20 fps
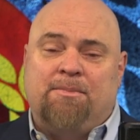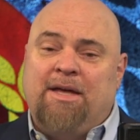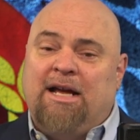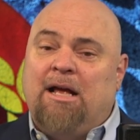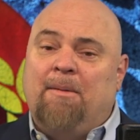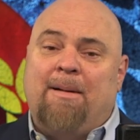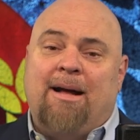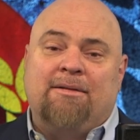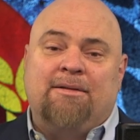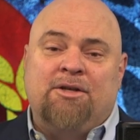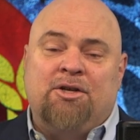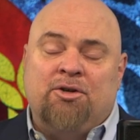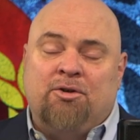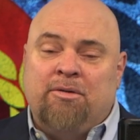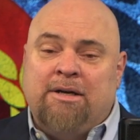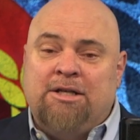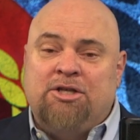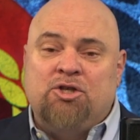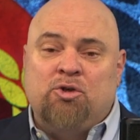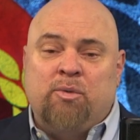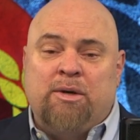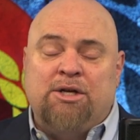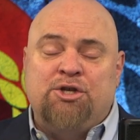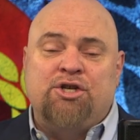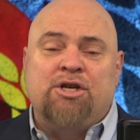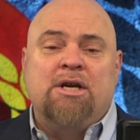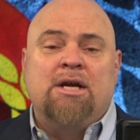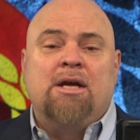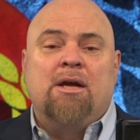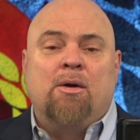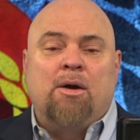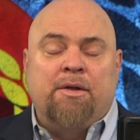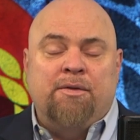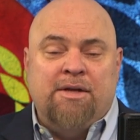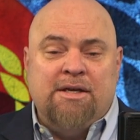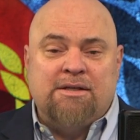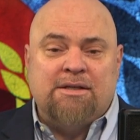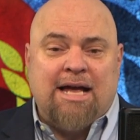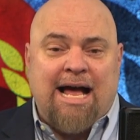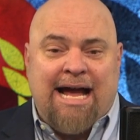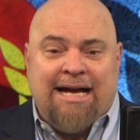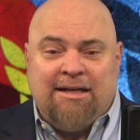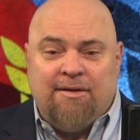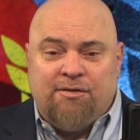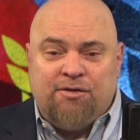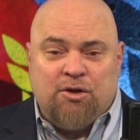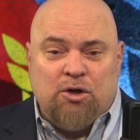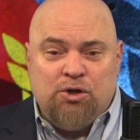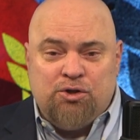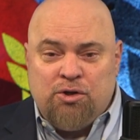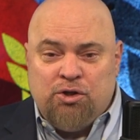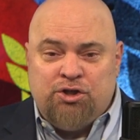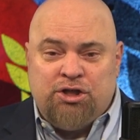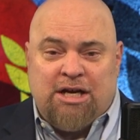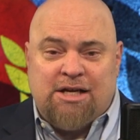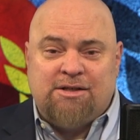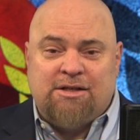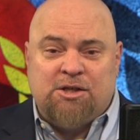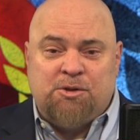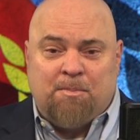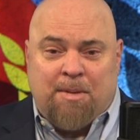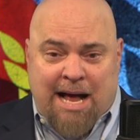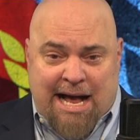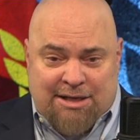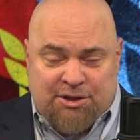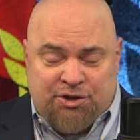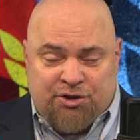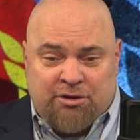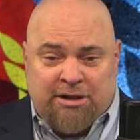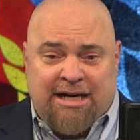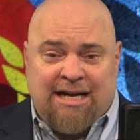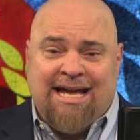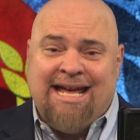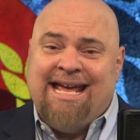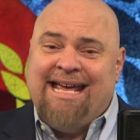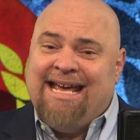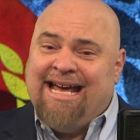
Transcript: Think about the degree to which uh, this kind of social justice posturing